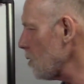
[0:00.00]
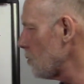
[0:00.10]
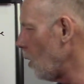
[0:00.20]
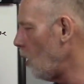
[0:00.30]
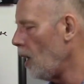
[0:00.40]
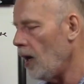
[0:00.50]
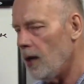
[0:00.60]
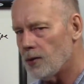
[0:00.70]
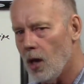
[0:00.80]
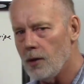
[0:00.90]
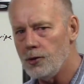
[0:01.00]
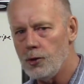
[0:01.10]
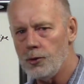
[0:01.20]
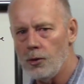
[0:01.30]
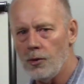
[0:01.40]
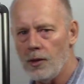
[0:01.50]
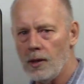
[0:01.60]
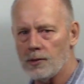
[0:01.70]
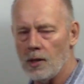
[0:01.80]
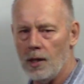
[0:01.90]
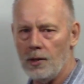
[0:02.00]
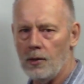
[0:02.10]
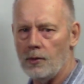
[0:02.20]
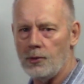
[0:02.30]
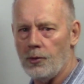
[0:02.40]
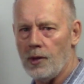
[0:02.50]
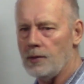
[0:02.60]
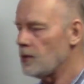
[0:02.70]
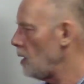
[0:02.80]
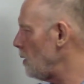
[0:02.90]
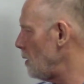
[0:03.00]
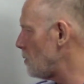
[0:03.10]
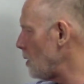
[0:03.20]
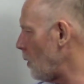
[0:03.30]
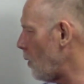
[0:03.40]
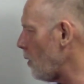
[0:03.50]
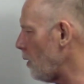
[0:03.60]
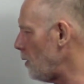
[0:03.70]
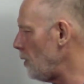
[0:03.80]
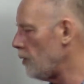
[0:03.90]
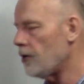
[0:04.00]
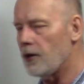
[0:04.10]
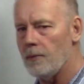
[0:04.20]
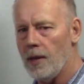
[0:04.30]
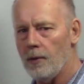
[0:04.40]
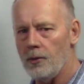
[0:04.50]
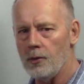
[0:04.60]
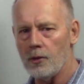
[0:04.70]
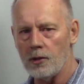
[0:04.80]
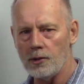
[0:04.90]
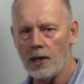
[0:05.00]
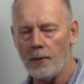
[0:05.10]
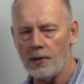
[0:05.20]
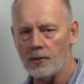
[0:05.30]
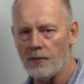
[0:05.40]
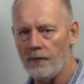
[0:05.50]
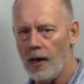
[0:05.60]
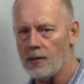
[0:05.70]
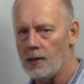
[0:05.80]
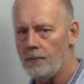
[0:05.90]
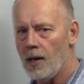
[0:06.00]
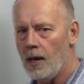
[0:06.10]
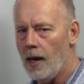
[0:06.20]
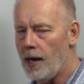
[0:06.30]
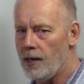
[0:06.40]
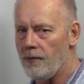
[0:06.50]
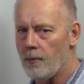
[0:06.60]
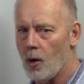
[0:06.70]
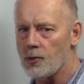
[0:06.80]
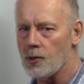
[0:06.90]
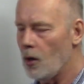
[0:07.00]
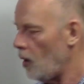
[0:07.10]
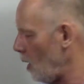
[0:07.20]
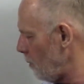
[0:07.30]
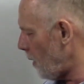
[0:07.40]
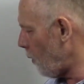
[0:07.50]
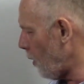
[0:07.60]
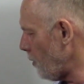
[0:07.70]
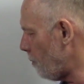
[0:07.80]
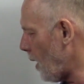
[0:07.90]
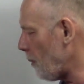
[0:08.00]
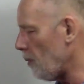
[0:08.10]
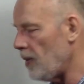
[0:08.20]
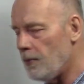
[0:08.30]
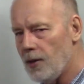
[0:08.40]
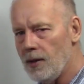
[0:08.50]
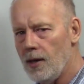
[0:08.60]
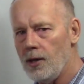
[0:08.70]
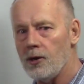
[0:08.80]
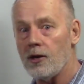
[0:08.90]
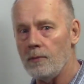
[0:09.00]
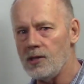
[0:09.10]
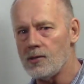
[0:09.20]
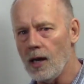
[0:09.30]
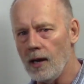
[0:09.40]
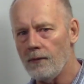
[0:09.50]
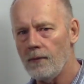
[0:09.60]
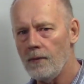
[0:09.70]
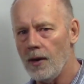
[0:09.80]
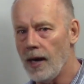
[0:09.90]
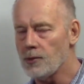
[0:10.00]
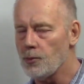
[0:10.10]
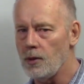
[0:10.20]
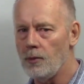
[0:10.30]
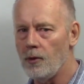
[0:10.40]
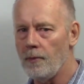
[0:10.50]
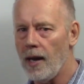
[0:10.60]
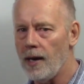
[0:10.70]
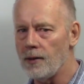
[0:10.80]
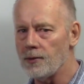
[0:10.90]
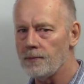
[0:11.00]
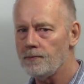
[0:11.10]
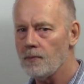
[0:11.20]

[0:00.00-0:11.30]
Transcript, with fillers: So as long as you do this, uh, you know, do things in this order, you know, you're going to be able to do a good job of disinfecting, and even more so by wearing the proper PPE, you're going to be safe, and that's really what matters.